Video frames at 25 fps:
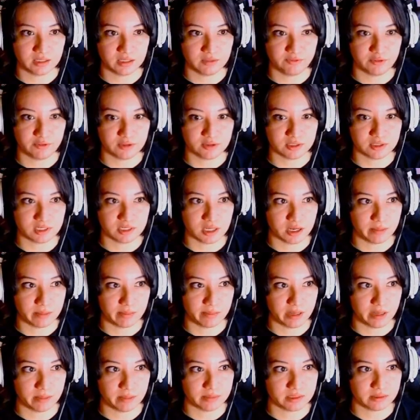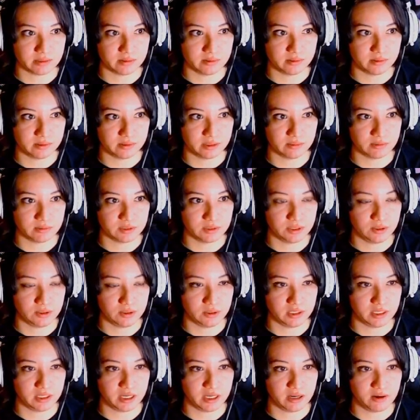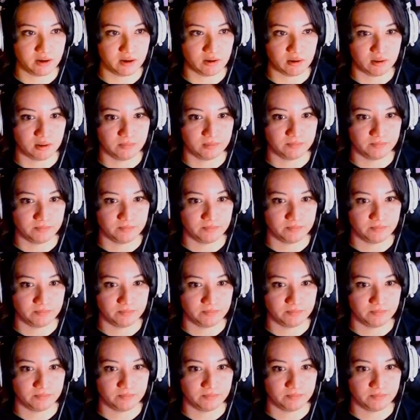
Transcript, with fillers: it the first time. Absolutely. Return to Daryl.